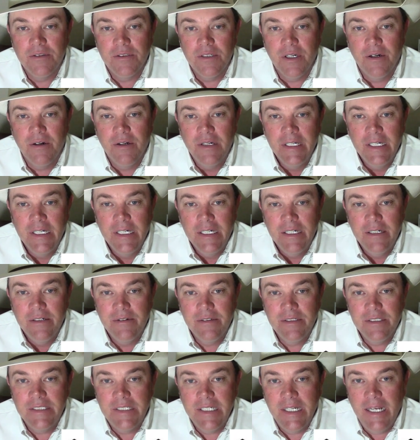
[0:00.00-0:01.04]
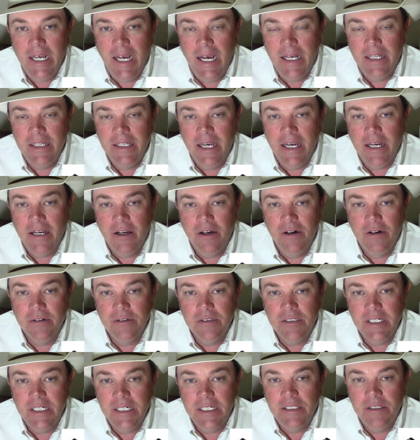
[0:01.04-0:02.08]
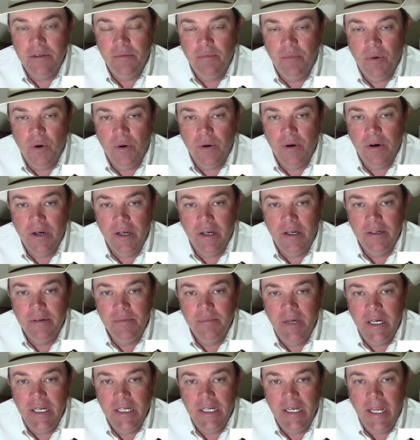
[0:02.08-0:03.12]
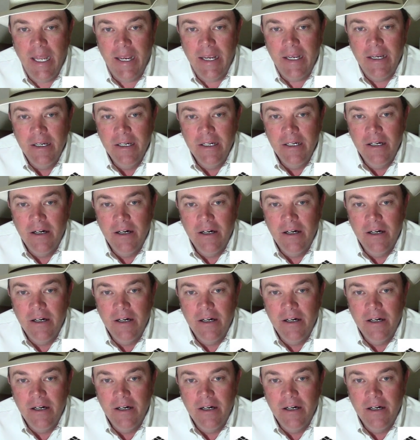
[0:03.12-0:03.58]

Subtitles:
So we'll see how that goes. Look at the board on Monday.